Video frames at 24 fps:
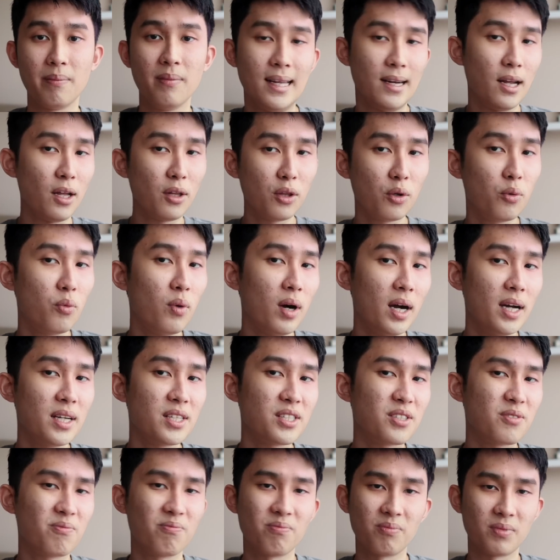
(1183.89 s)
And
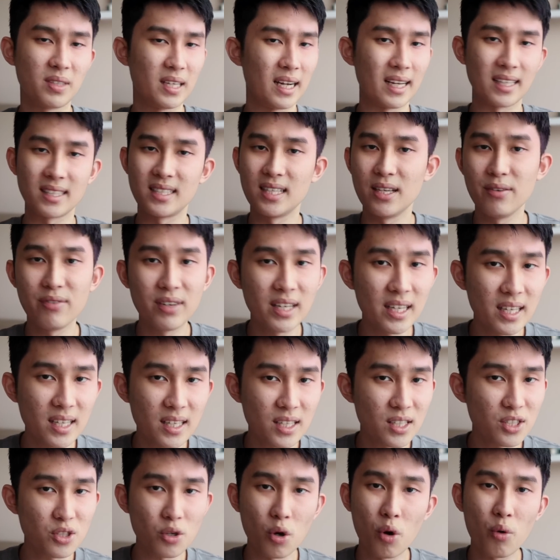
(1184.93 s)
otherwise, connectivity
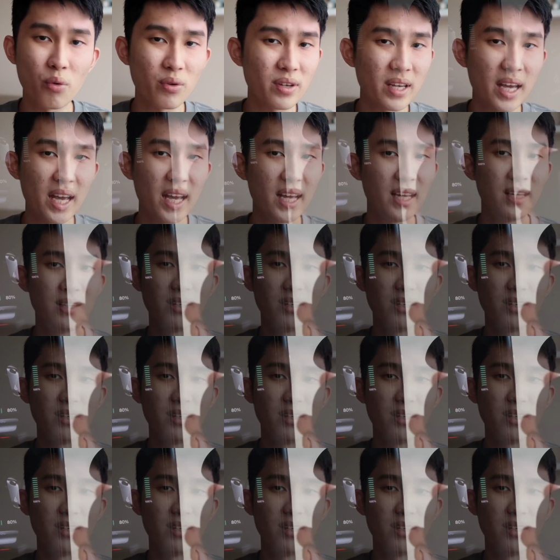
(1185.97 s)
is okay,